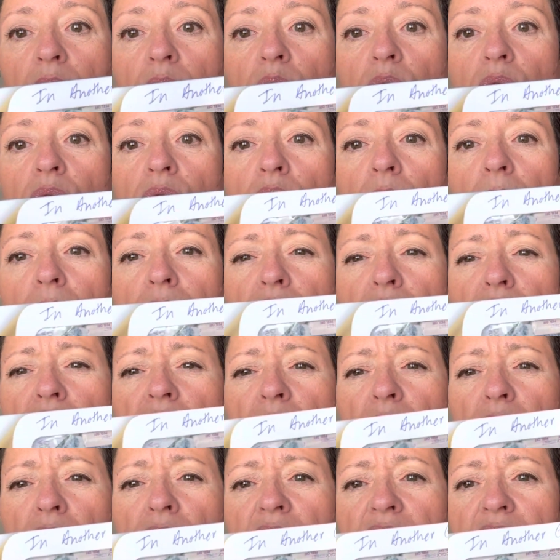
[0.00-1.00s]
most of
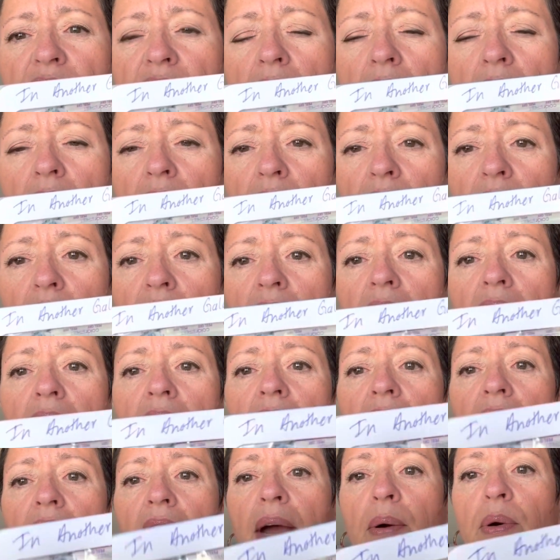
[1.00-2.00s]
them were this color,
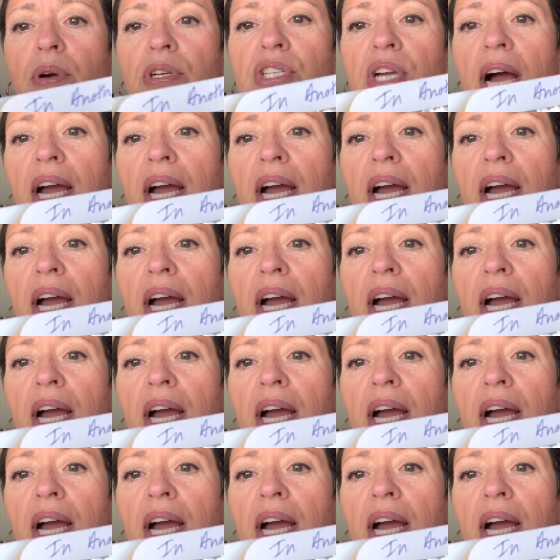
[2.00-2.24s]
which